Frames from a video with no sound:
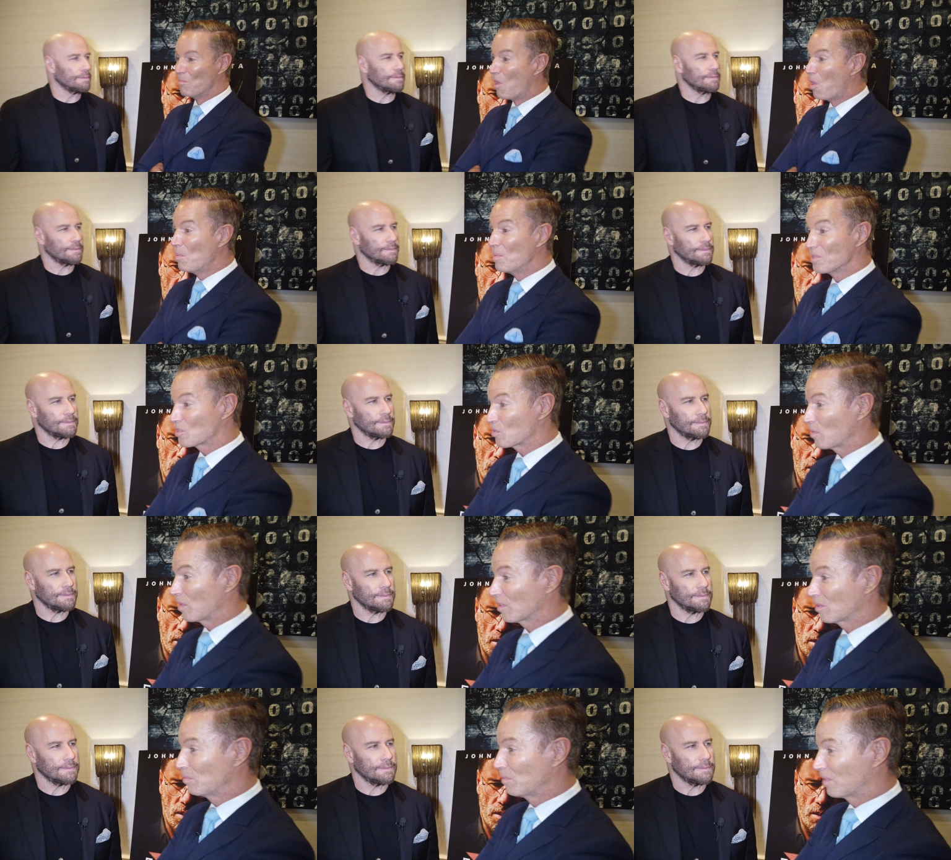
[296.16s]
Speaker 1: are
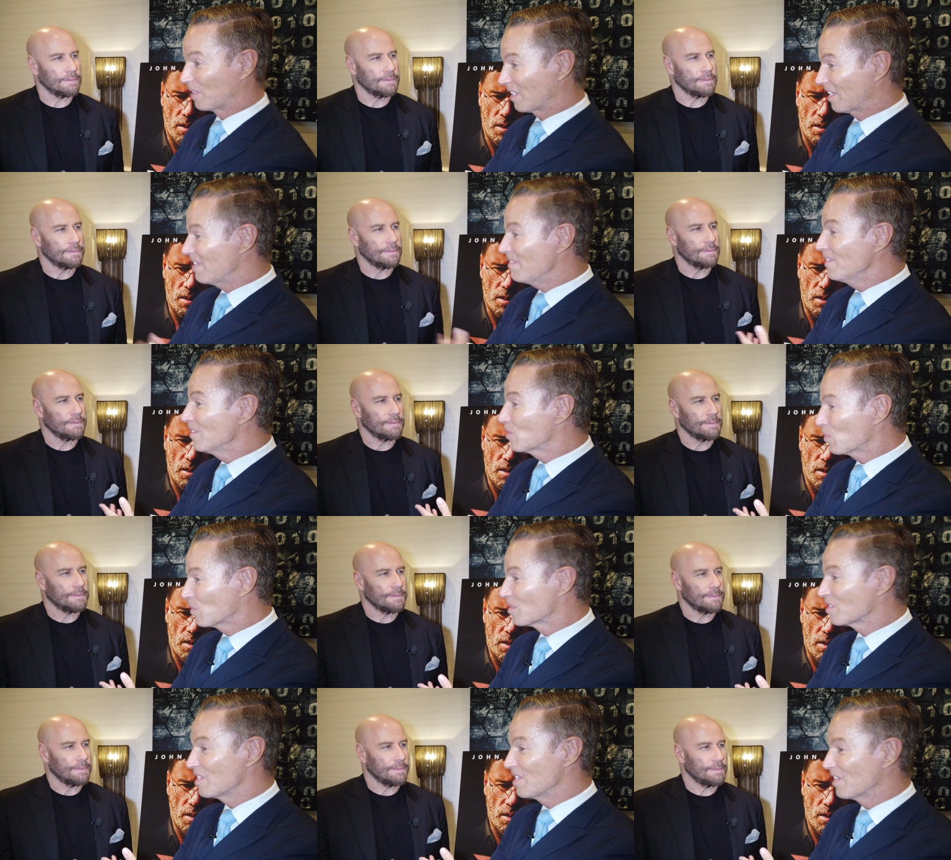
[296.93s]
moments throughout the movie, like
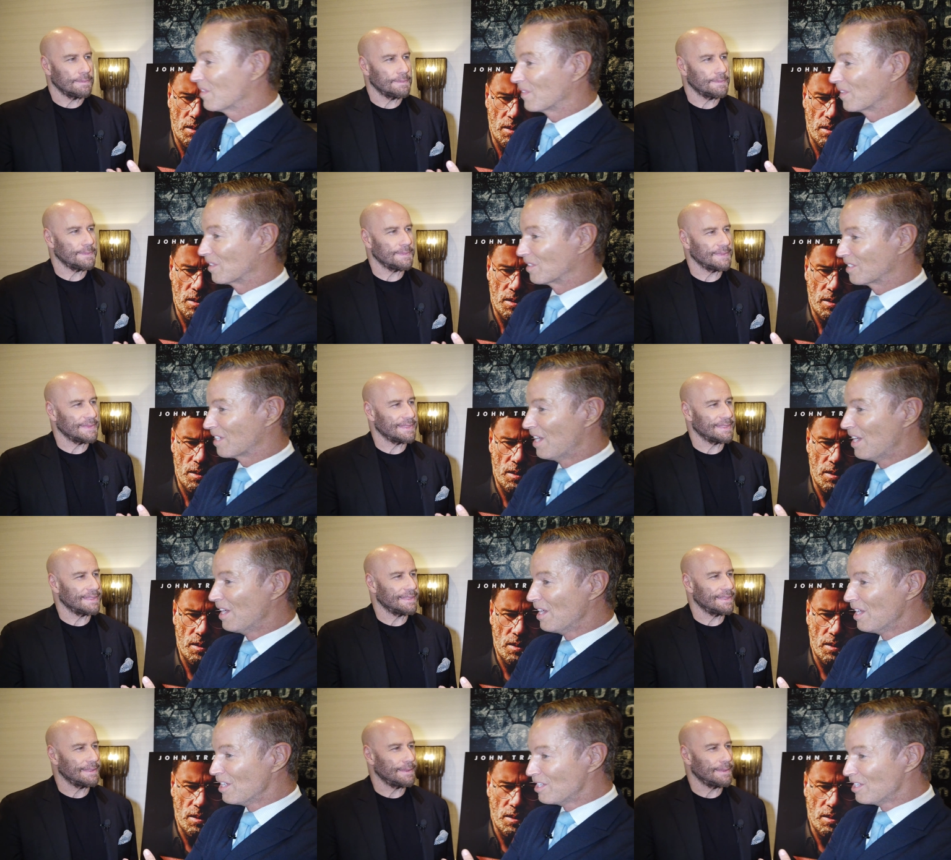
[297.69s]
even towards the end, where he goes,